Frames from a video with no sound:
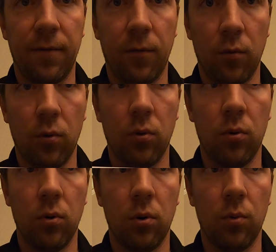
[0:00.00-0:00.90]

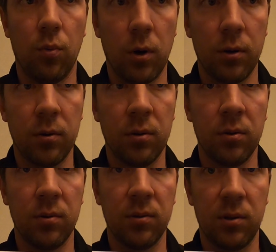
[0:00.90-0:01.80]
4.
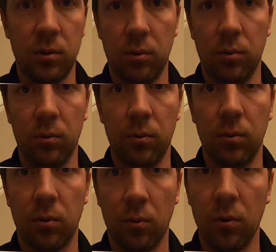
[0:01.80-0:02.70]
1, 2,
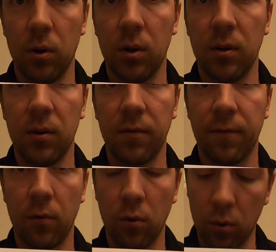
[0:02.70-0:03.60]
3,
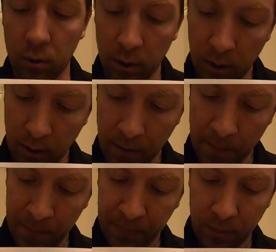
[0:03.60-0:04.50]
4.
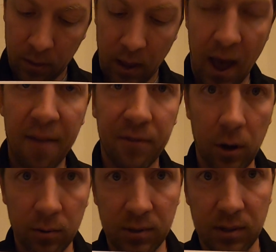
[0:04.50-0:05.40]
Half
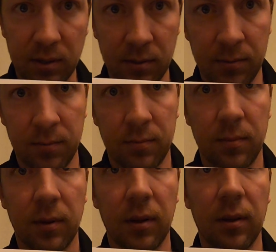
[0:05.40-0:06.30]
notes
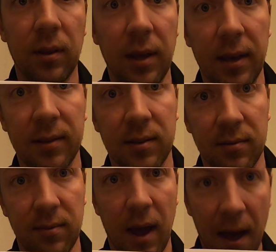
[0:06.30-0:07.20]
get
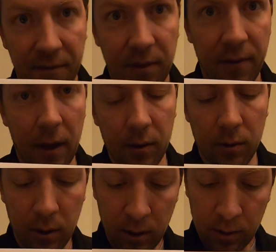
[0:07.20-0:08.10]
half of the value.
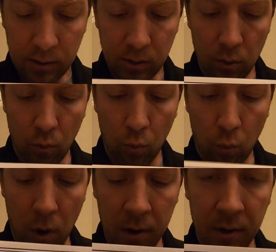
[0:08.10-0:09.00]
So
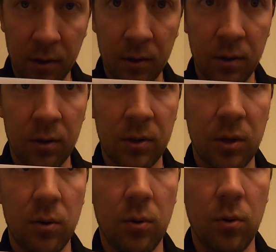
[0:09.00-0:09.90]
1,
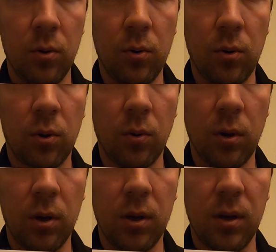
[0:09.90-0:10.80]
2,
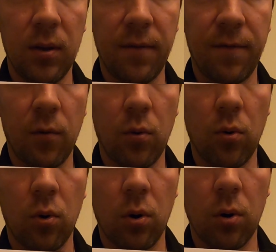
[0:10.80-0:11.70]
3,
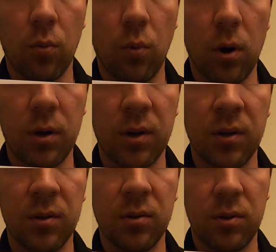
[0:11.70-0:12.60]
4.
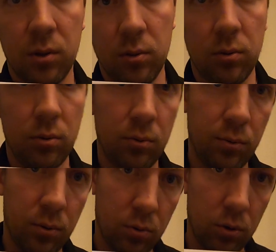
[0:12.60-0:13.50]
1,
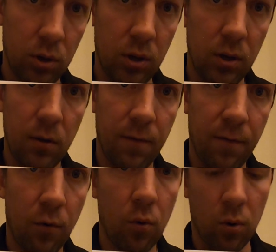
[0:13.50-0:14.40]
2, 3,
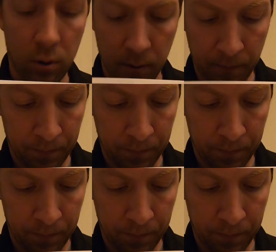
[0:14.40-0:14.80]
4.